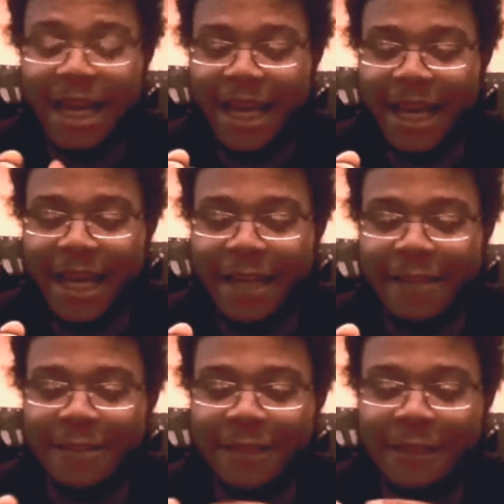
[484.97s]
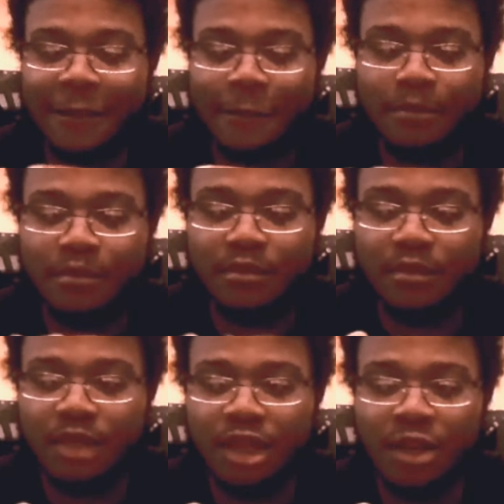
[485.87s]
And,
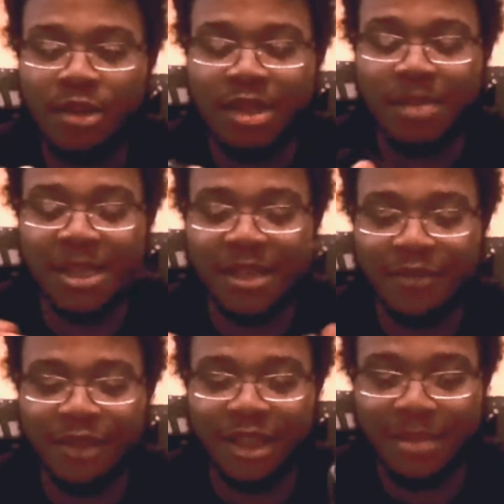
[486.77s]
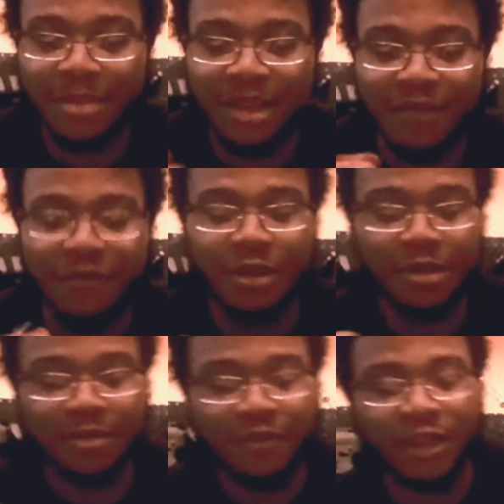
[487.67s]
it's specifically meant for